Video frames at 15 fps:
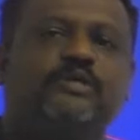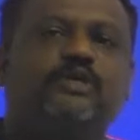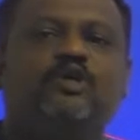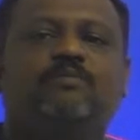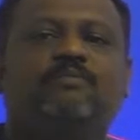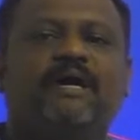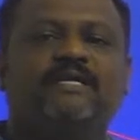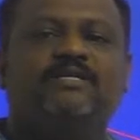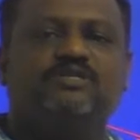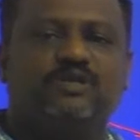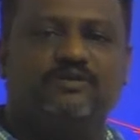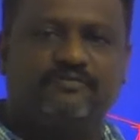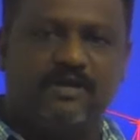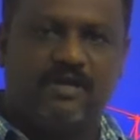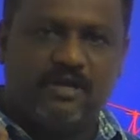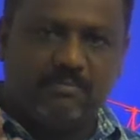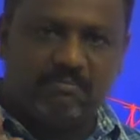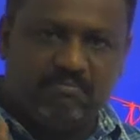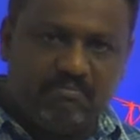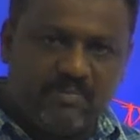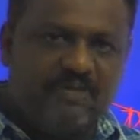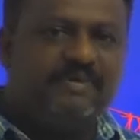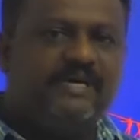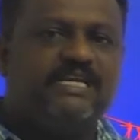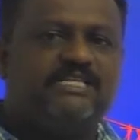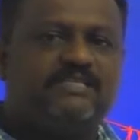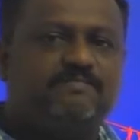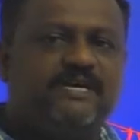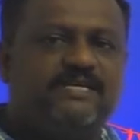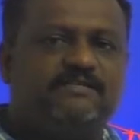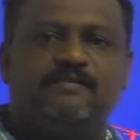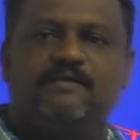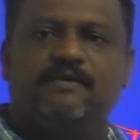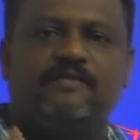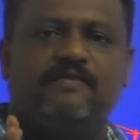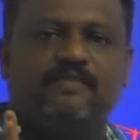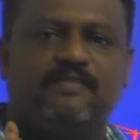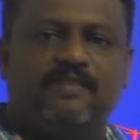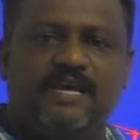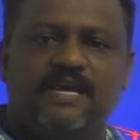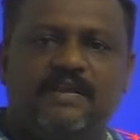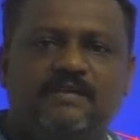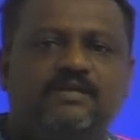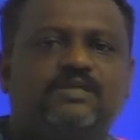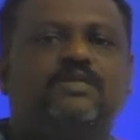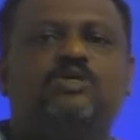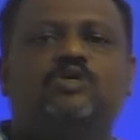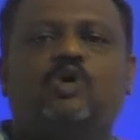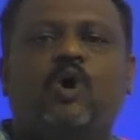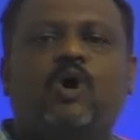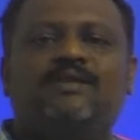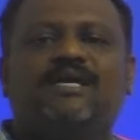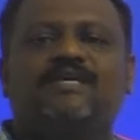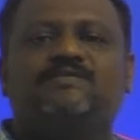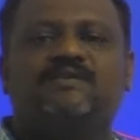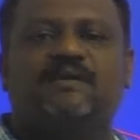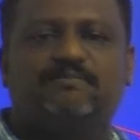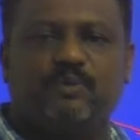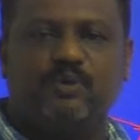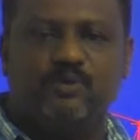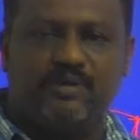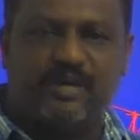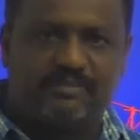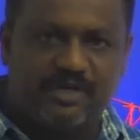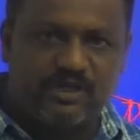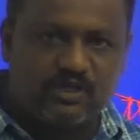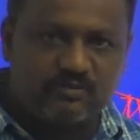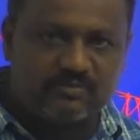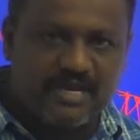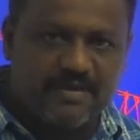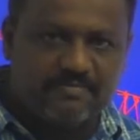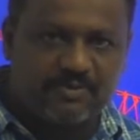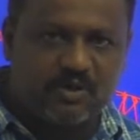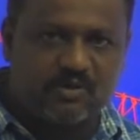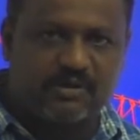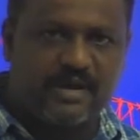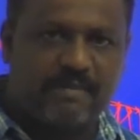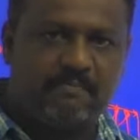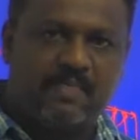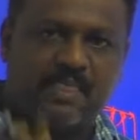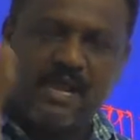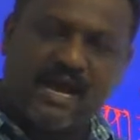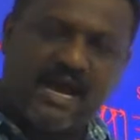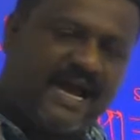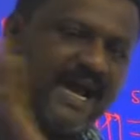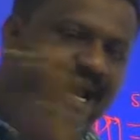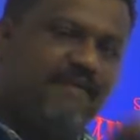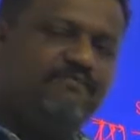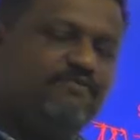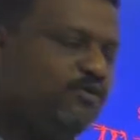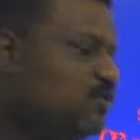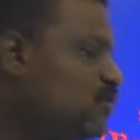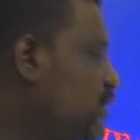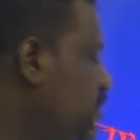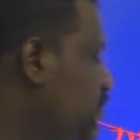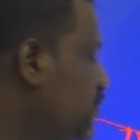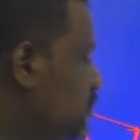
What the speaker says: kilobytes of memory space, then to call a subprogram into main program, I have to go and